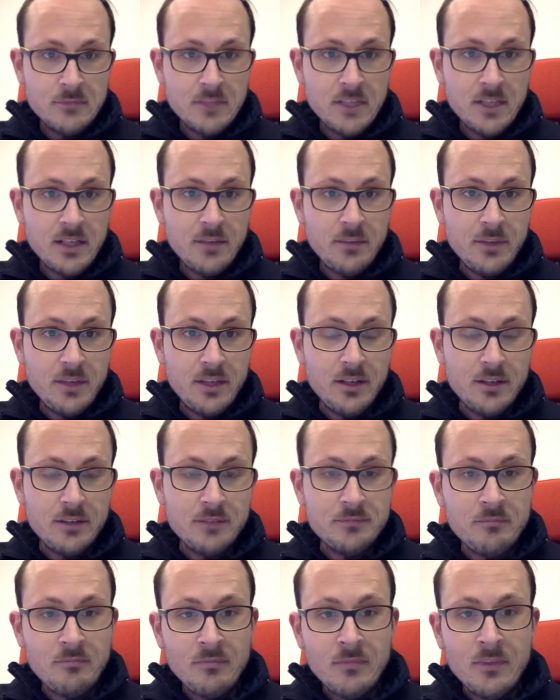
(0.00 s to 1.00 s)
There we
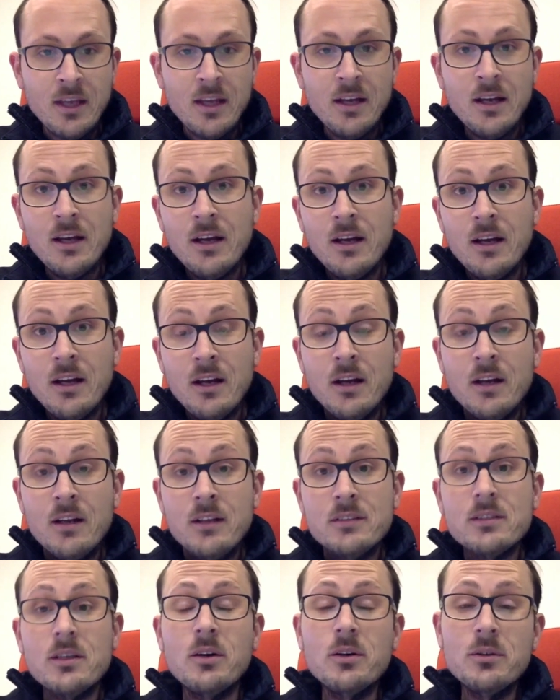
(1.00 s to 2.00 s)
go.
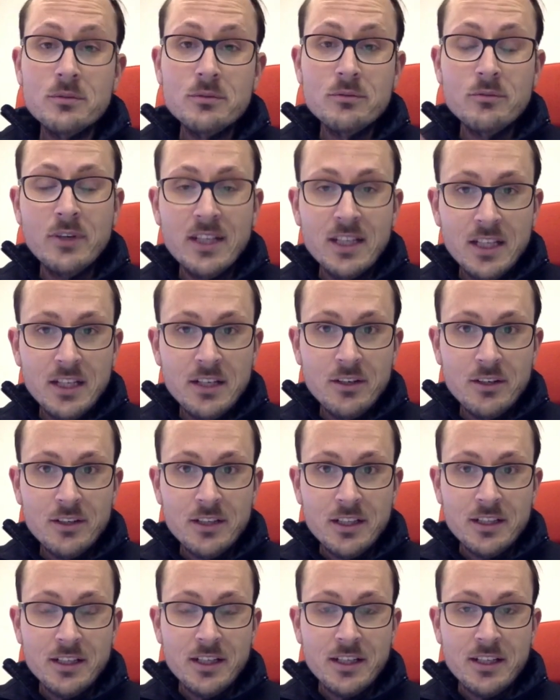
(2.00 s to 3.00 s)
So really not
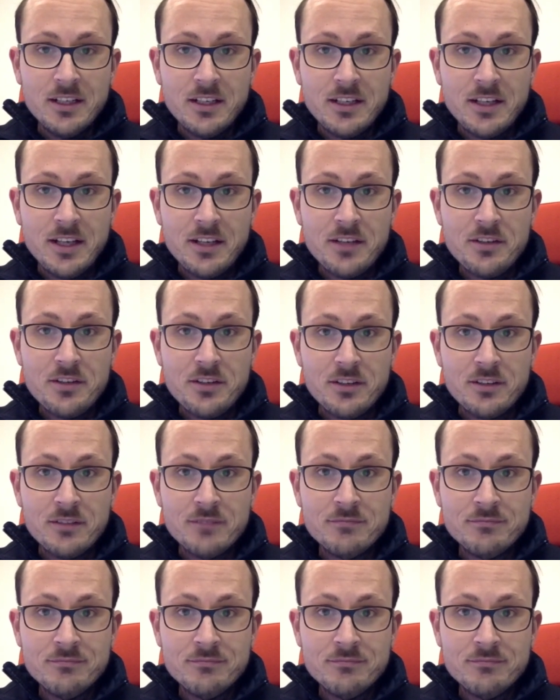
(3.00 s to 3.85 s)
in the contention.